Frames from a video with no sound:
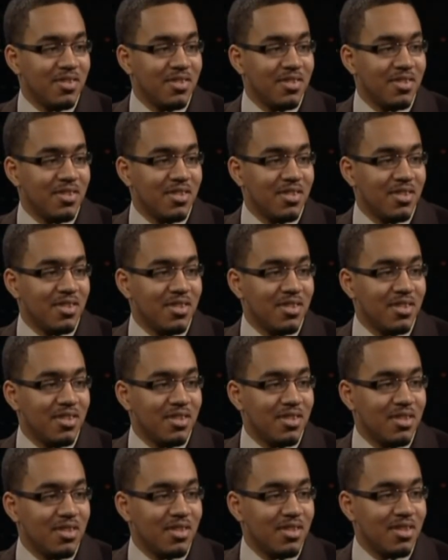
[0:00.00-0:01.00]
What's amazing
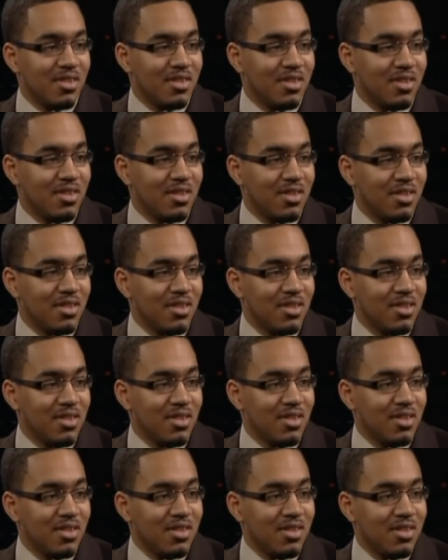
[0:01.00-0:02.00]
about you, I'll let you tell the story, what's
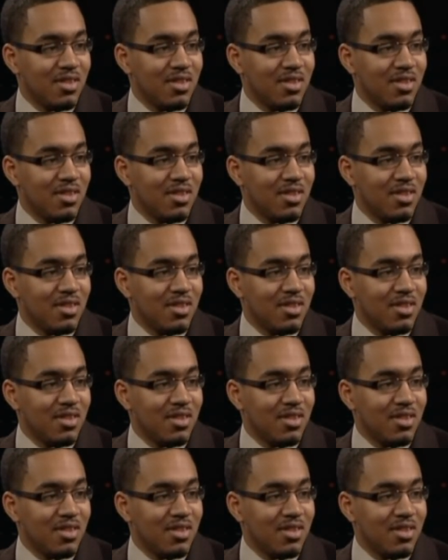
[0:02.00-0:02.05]
amazing